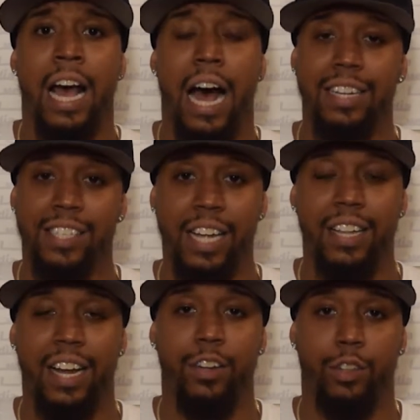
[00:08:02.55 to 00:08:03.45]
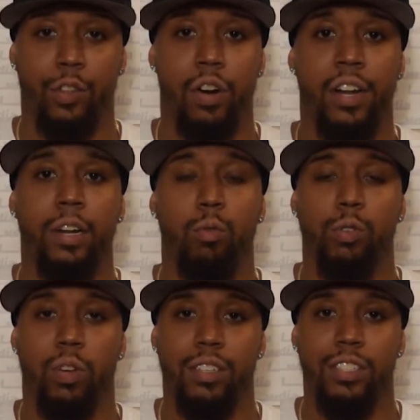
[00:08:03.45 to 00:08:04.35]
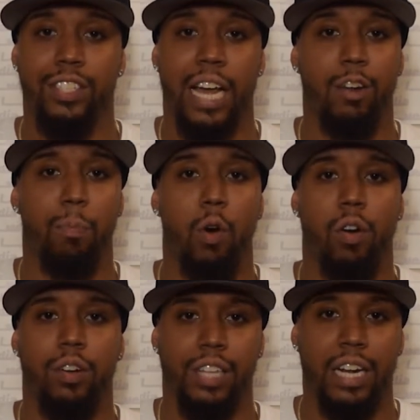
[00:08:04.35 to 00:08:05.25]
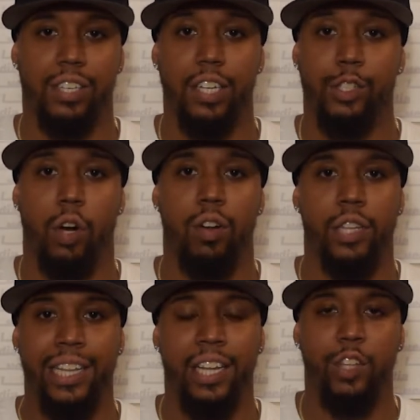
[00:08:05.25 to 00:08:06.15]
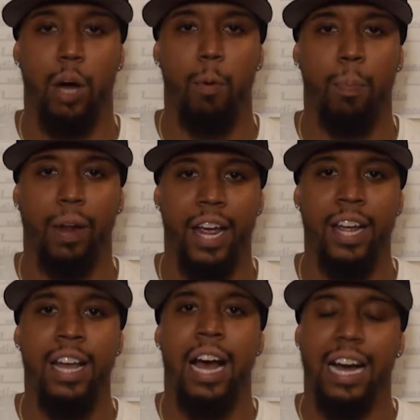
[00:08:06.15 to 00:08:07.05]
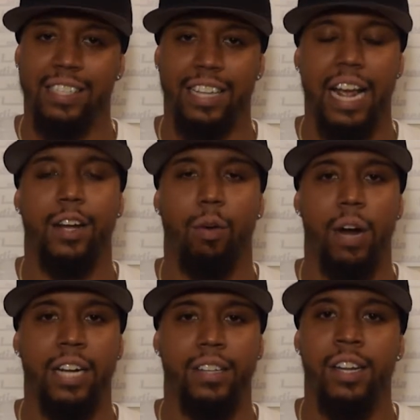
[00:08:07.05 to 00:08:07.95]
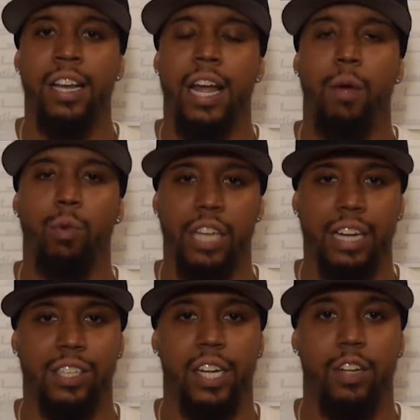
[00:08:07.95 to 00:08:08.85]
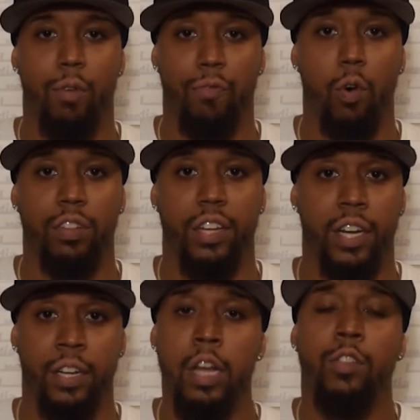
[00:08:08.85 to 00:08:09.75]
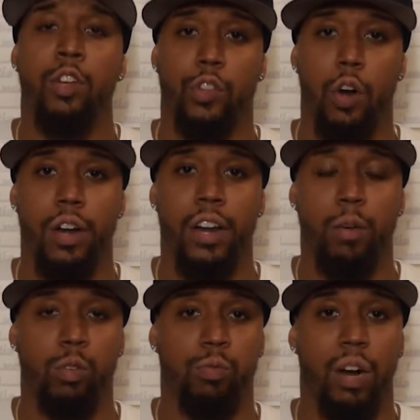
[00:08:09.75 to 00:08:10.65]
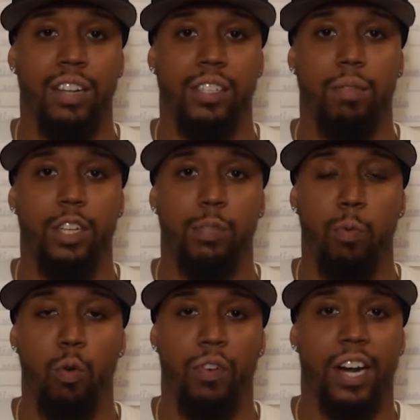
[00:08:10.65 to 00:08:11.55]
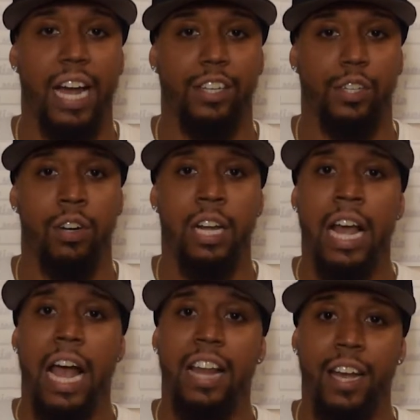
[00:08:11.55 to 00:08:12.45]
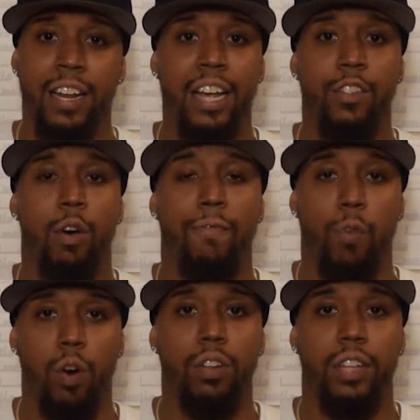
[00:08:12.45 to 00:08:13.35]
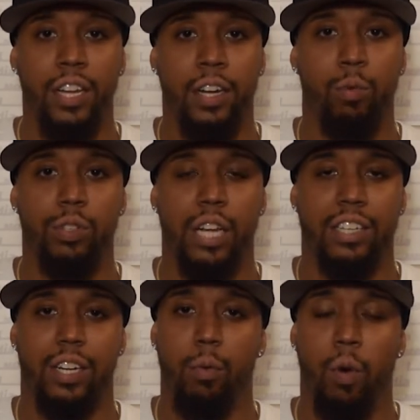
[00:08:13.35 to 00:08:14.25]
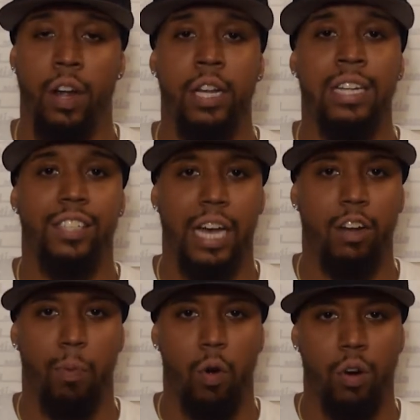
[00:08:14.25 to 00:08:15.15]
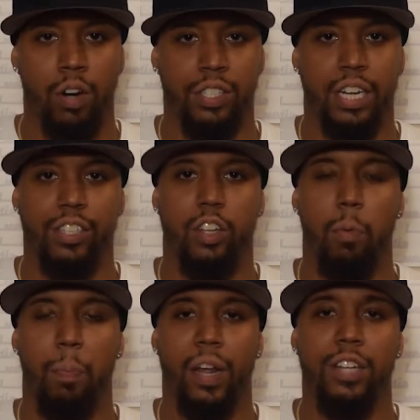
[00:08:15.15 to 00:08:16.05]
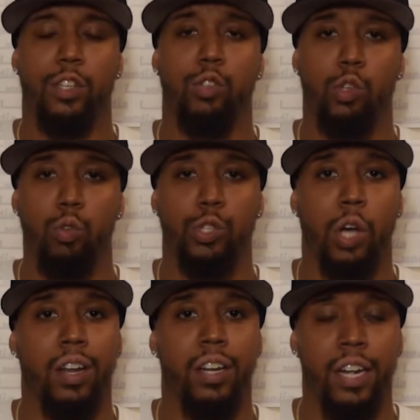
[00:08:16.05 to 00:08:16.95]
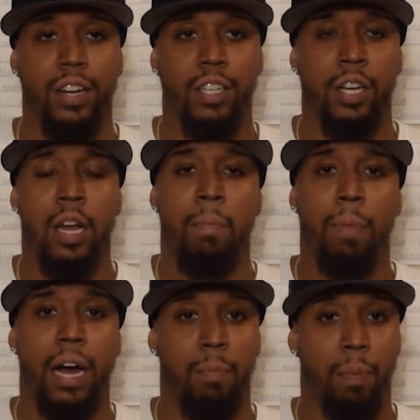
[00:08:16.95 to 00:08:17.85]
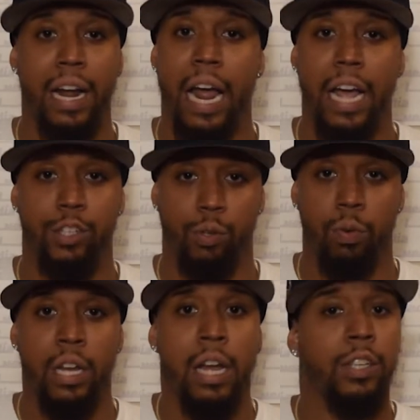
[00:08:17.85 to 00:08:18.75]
I said that in the third inning was when Xander Bogaerts actually turned the double play. I stand corrected. It was actually in the 4th inning. The third inning was relatively smooth for Cashner, and then in the 4th inning was actually when Xander Bogaerts gets the double play. So 2 solid innings by Andrew.